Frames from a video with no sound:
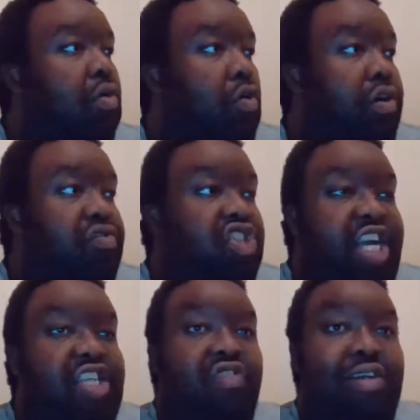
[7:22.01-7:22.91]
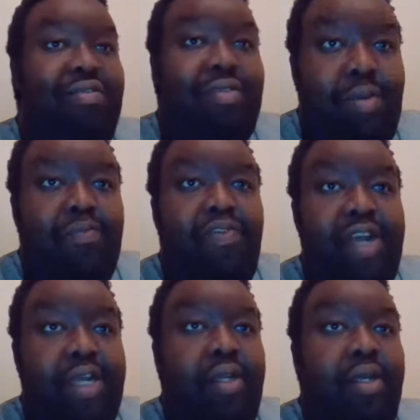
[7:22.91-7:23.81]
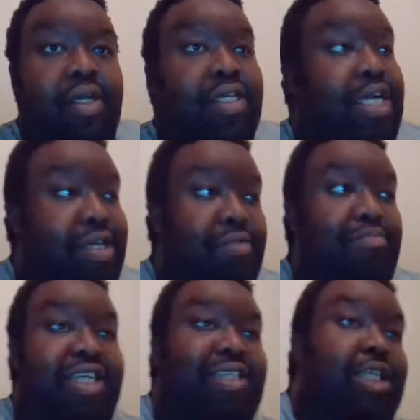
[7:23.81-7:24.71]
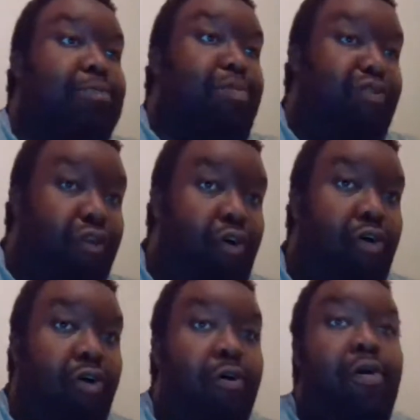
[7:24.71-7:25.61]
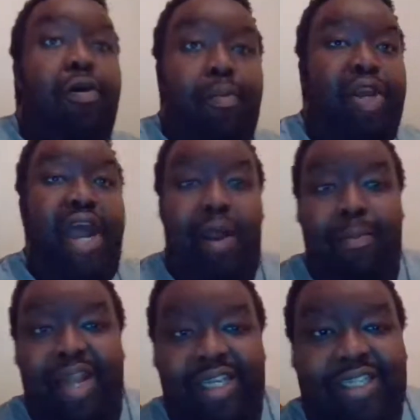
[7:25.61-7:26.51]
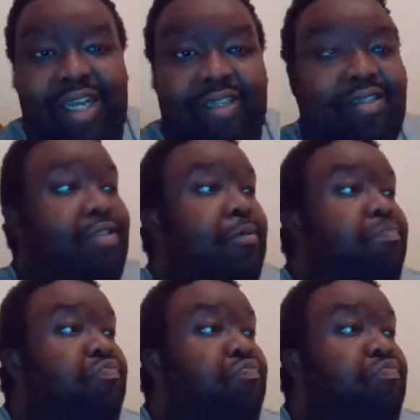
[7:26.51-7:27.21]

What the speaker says: or they changed around something that didn't make sense before, but now it makes sense.